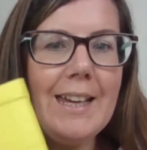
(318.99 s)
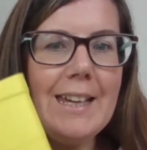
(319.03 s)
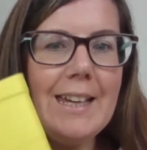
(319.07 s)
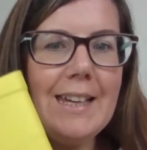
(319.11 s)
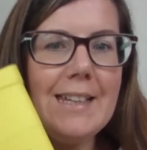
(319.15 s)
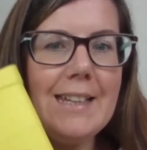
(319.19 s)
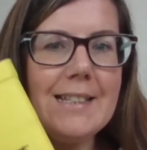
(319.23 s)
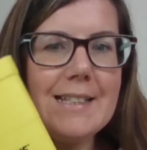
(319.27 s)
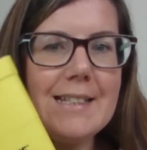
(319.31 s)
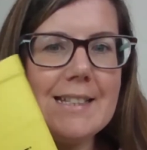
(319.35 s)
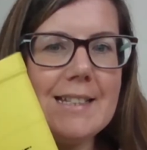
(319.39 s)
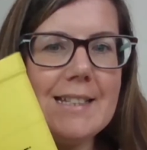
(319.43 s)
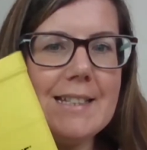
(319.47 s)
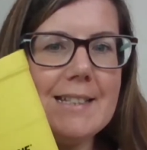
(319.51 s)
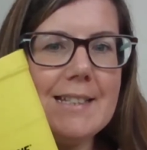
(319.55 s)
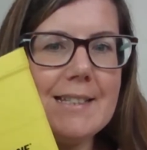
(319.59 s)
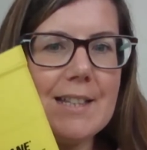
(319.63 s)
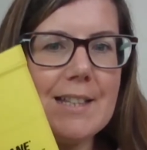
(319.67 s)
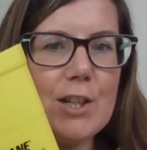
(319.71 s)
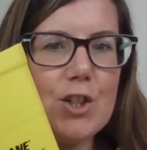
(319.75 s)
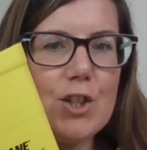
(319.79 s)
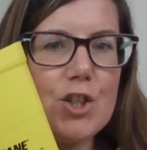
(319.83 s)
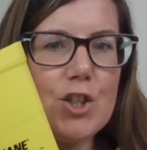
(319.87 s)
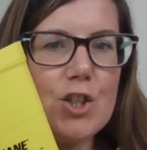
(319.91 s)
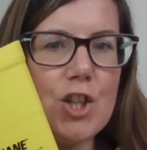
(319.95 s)
It is
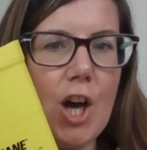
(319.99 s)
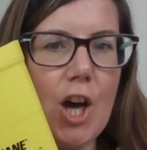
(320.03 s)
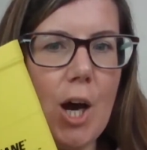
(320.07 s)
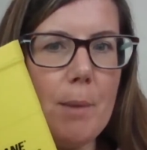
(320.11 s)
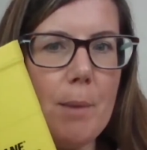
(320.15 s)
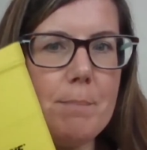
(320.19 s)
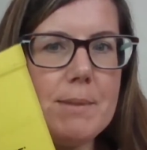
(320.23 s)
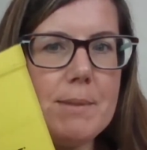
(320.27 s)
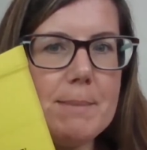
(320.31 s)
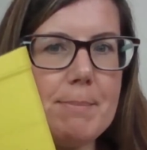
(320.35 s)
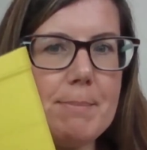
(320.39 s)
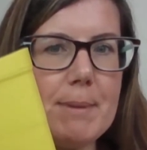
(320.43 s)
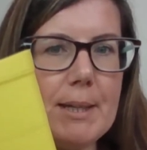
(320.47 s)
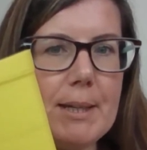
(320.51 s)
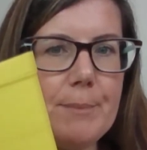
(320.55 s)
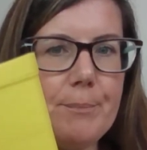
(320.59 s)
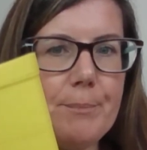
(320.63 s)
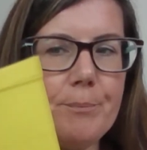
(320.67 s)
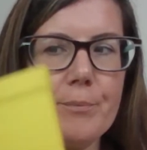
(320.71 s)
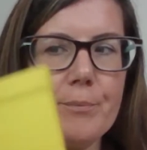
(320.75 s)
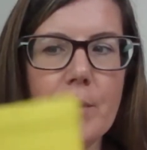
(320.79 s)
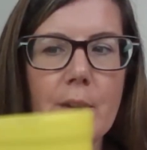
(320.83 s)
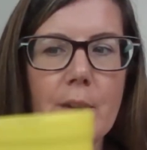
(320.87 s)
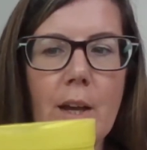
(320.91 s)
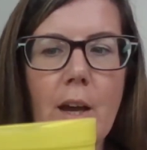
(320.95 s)
a sharp
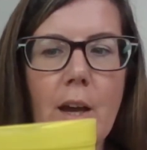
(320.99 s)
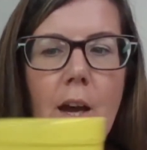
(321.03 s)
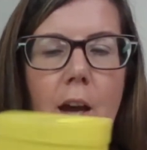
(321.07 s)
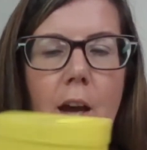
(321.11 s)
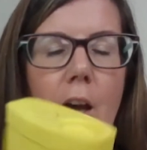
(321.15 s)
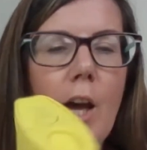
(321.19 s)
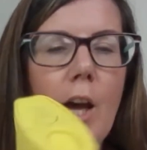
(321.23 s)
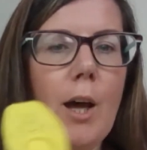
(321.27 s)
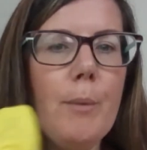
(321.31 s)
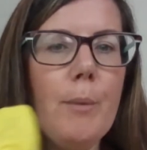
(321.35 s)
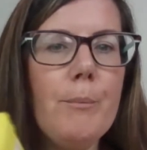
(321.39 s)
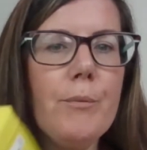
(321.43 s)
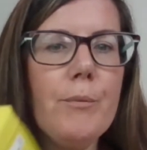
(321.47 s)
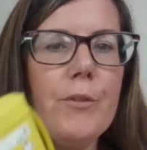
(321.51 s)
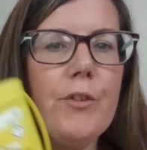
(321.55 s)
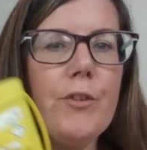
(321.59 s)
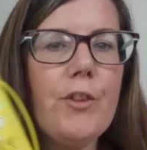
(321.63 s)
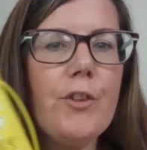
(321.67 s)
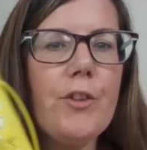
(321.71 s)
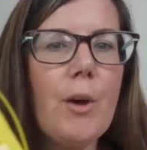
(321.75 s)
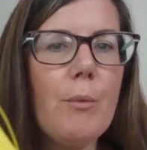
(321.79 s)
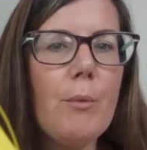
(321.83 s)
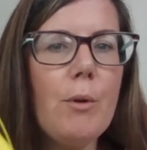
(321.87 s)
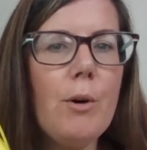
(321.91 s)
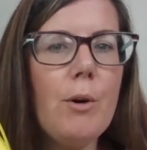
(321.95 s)
spin.
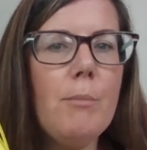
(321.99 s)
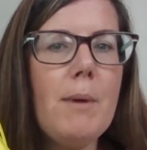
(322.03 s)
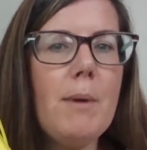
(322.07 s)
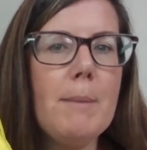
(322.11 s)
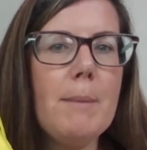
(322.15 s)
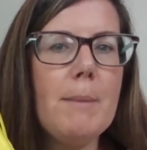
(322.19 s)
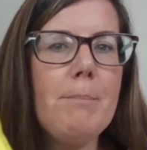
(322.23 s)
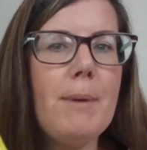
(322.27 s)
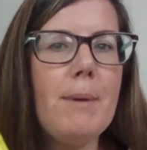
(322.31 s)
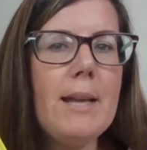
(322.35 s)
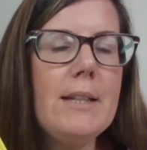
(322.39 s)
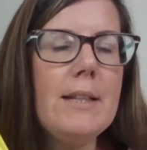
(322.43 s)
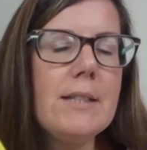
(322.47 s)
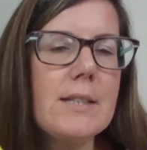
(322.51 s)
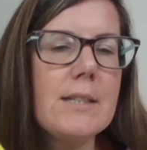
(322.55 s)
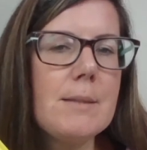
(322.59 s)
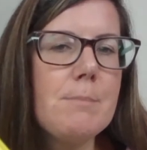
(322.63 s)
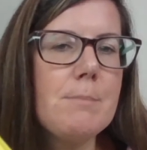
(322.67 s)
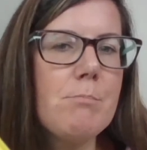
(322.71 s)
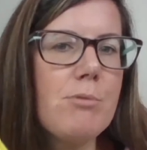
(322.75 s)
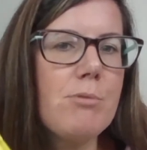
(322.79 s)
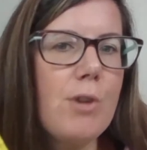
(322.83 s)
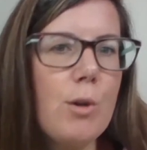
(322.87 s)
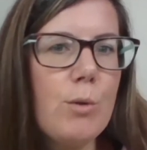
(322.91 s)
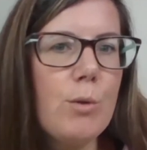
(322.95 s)
So all my bent
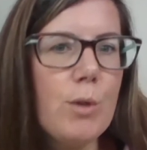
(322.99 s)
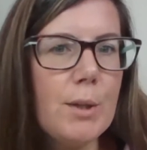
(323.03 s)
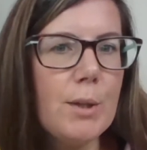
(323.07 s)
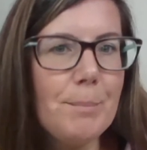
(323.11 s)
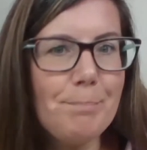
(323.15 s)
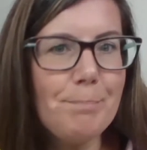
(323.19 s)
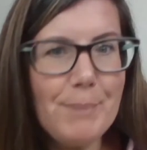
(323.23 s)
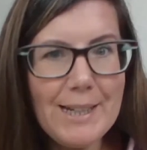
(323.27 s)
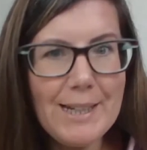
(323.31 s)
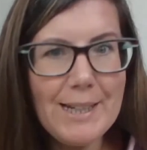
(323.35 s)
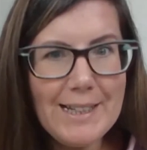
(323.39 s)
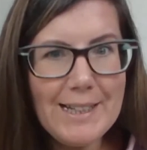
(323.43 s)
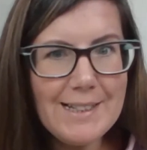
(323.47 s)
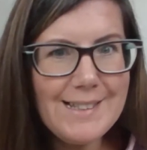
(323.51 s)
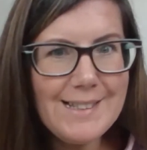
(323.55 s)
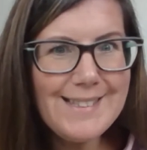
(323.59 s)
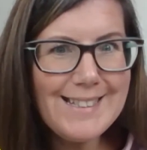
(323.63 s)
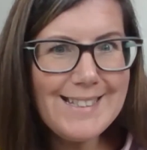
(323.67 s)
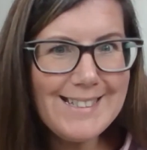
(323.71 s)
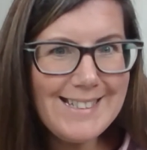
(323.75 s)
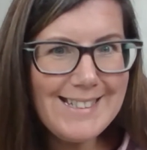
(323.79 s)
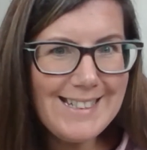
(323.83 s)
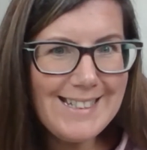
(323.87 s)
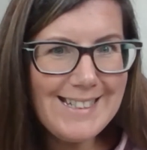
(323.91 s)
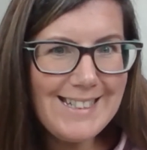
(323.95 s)
and broken
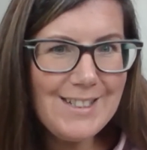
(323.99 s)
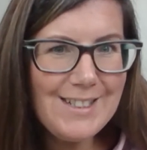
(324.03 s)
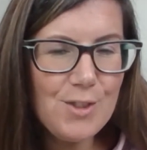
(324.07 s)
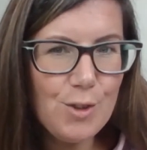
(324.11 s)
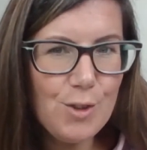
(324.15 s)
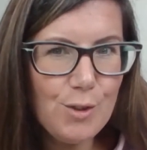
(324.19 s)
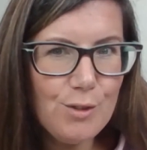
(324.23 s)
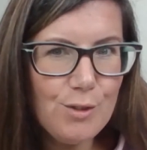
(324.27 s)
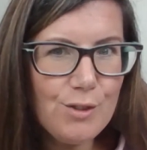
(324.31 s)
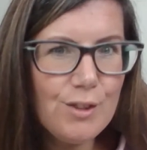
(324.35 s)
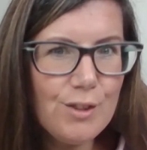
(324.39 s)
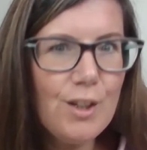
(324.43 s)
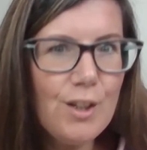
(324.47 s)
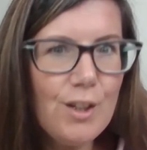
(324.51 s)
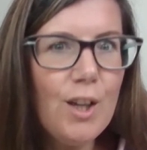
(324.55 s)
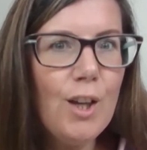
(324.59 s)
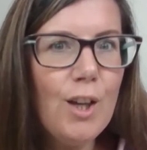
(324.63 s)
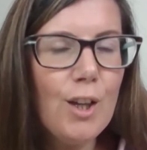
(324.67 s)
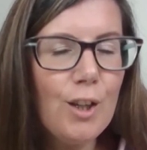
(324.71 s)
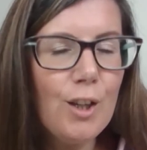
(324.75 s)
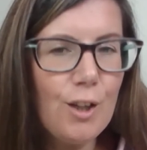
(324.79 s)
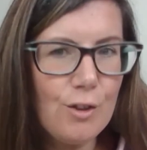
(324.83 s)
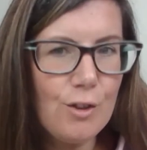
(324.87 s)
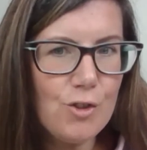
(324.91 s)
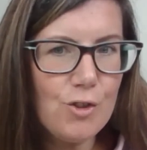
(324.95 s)
pins and needles
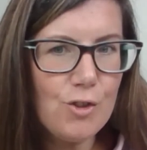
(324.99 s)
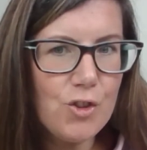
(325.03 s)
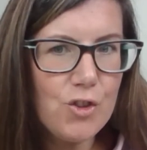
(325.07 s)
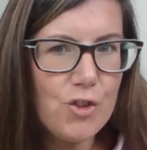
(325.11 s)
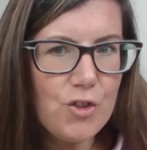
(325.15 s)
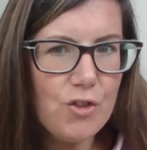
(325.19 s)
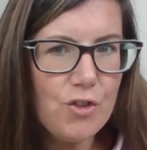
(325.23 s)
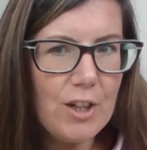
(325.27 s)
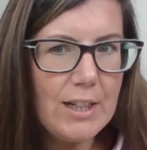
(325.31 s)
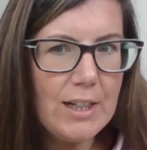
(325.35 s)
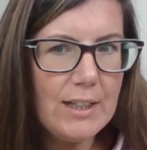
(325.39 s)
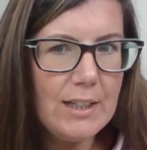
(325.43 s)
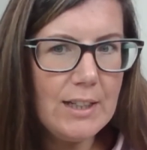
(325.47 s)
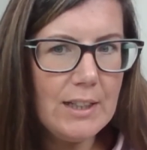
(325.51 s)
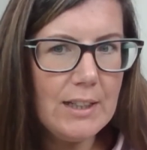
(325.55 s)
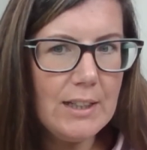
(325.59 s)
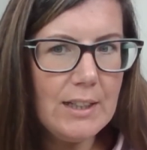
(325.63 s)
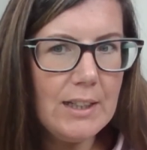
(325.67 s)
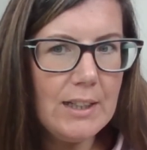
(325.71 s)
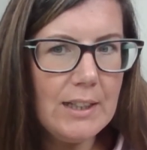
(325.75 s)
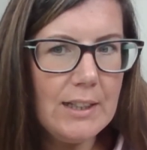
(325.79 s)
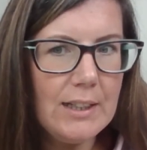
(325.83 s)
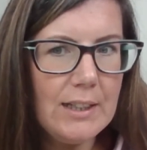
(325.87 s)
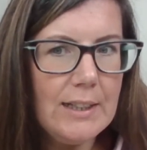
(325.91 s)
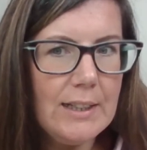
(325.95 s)
go straight in
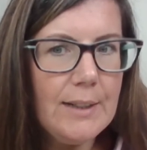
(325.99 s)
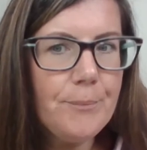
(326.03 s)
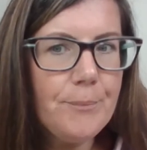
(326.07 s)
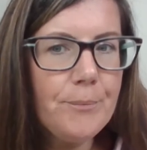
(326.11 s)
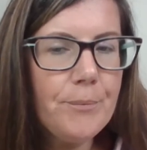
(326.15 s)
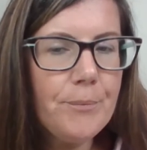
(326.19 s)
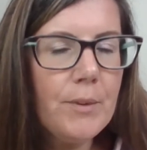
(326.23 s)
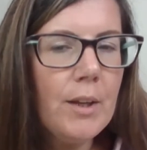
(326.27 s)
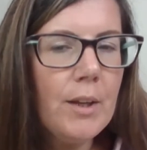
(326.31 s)
here.